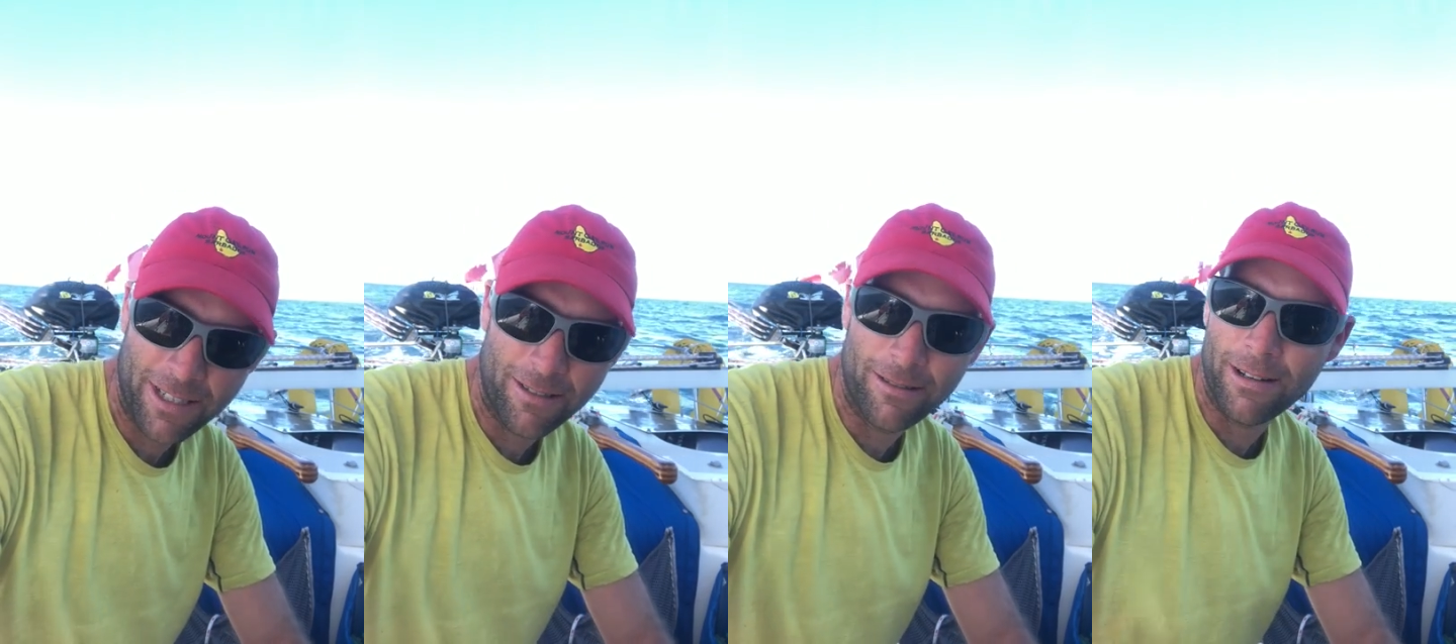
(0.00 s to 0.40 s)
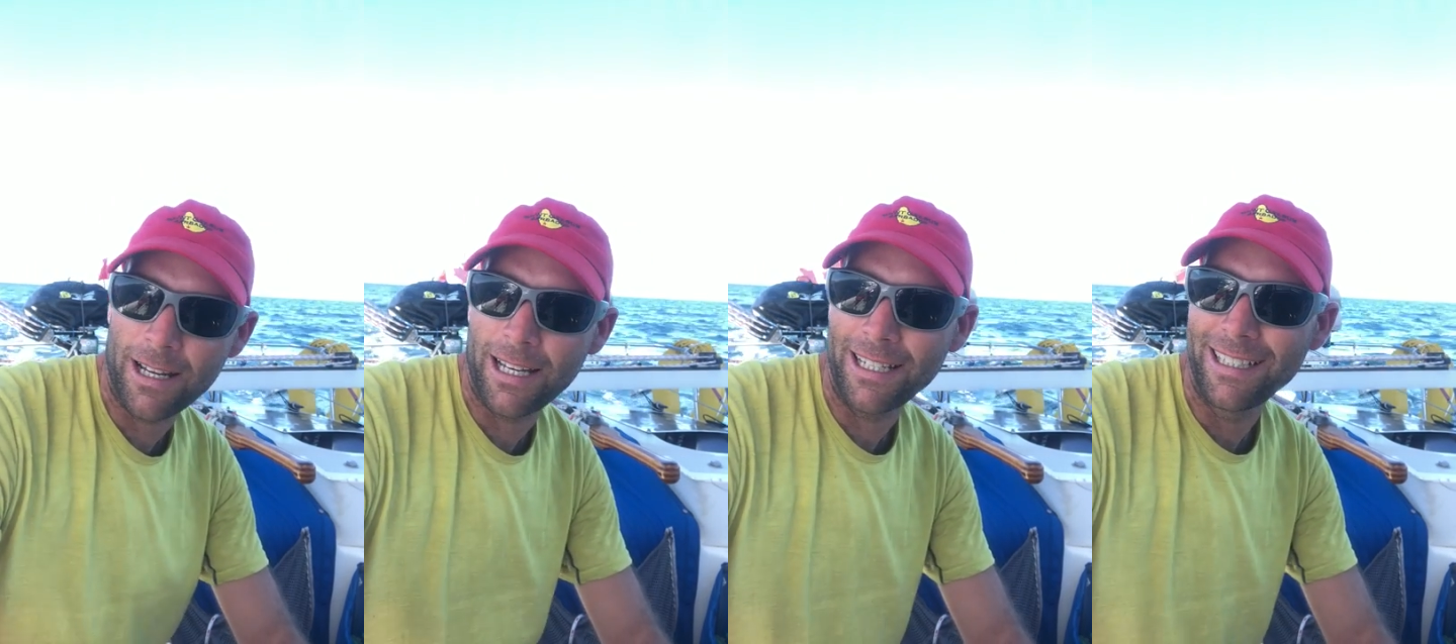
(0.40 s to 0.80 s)
to
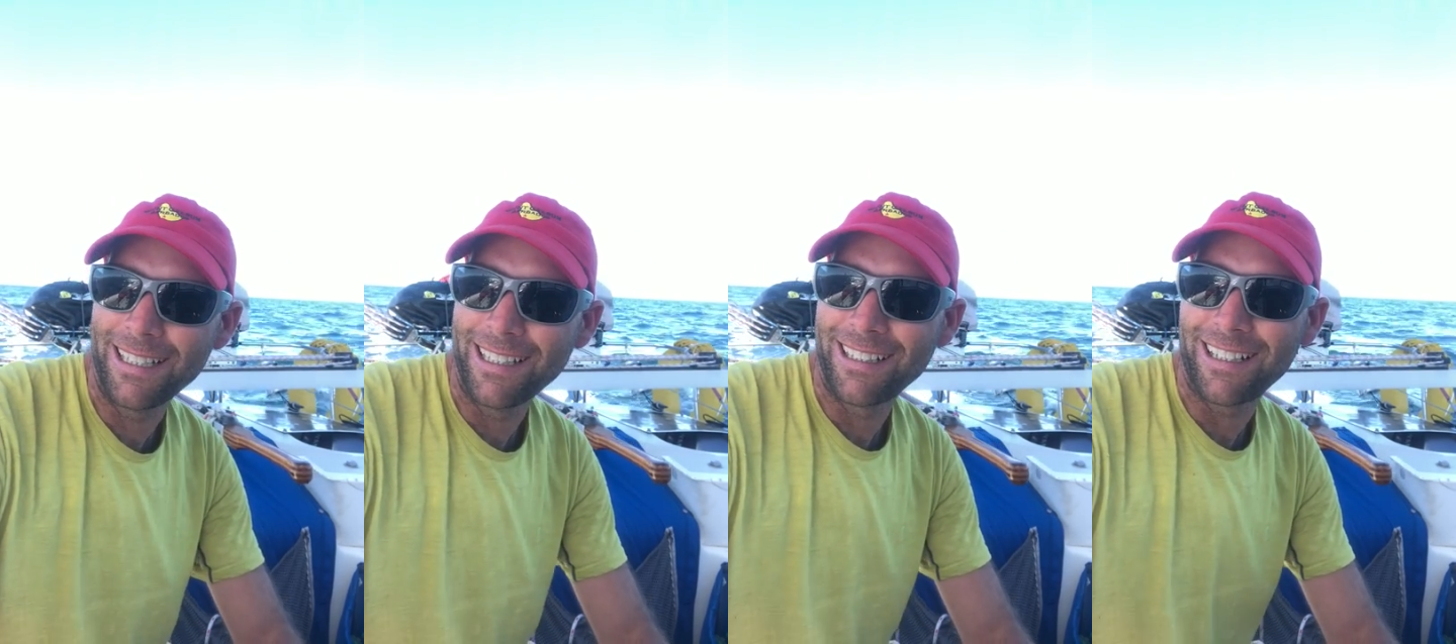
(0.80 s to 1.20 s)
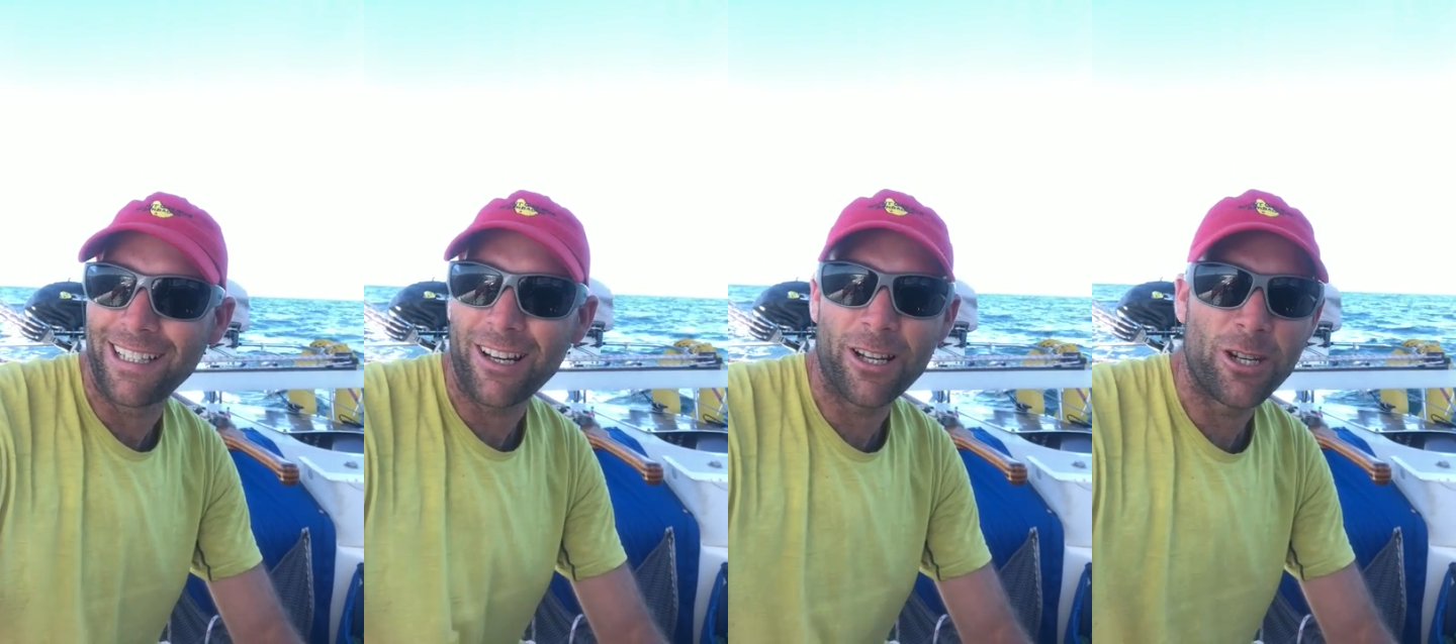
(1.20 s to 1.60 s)
an
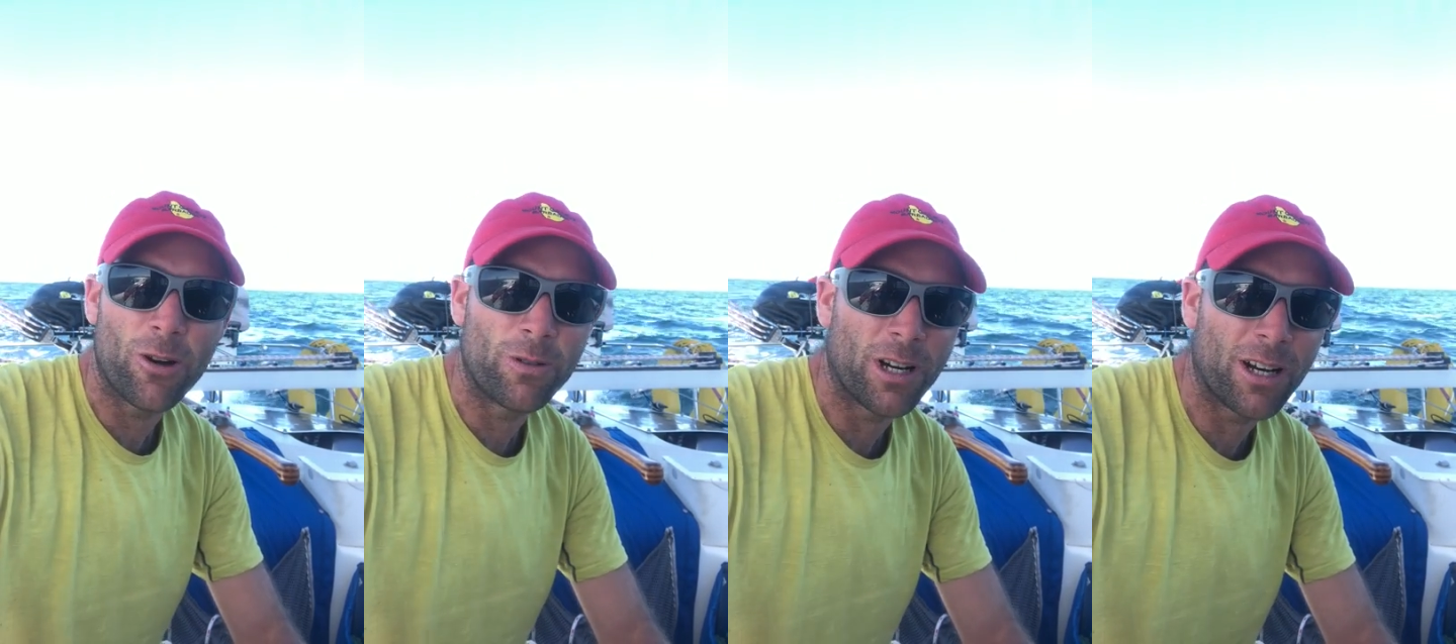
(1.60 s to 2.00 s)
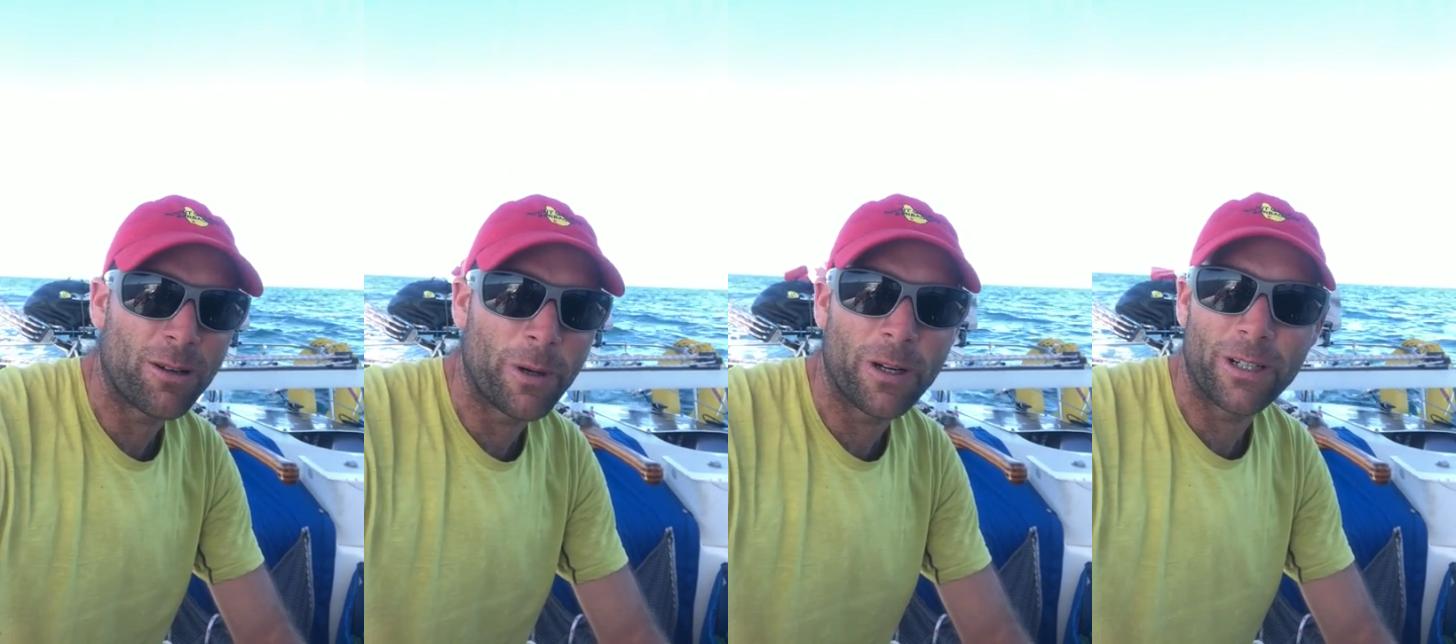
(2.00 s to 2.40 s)
unknown
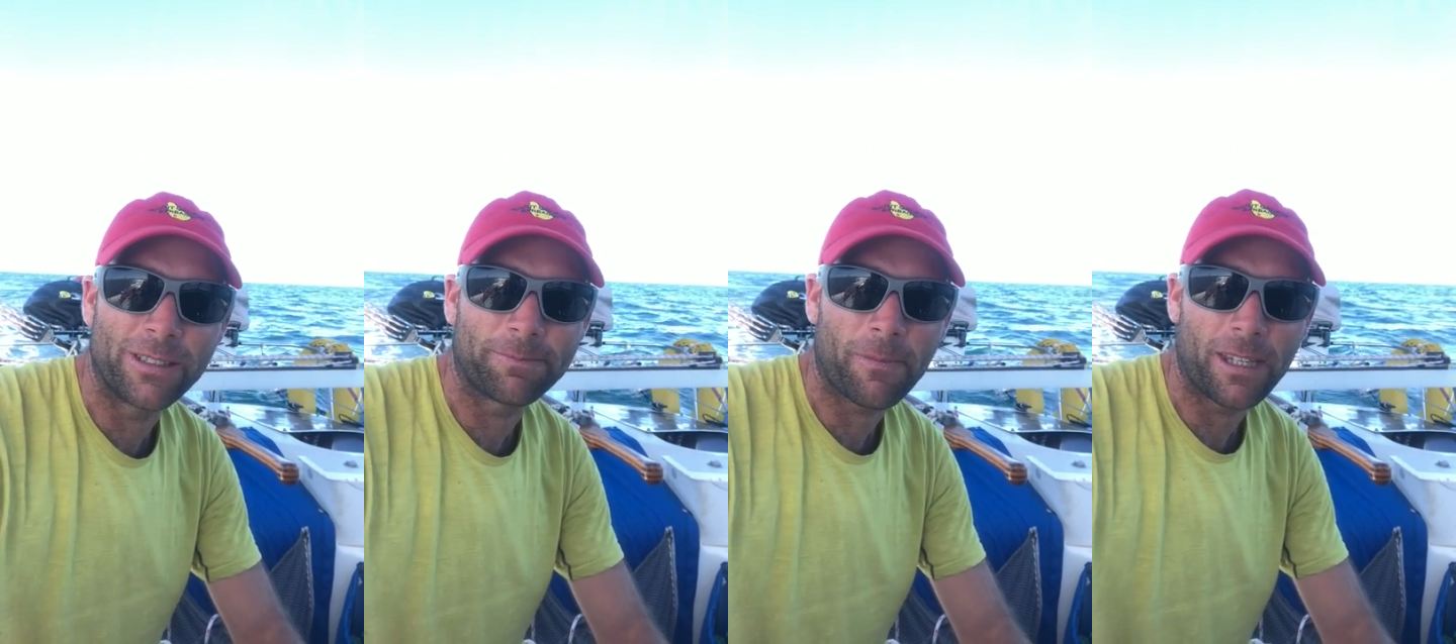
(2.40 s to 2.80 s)
harbor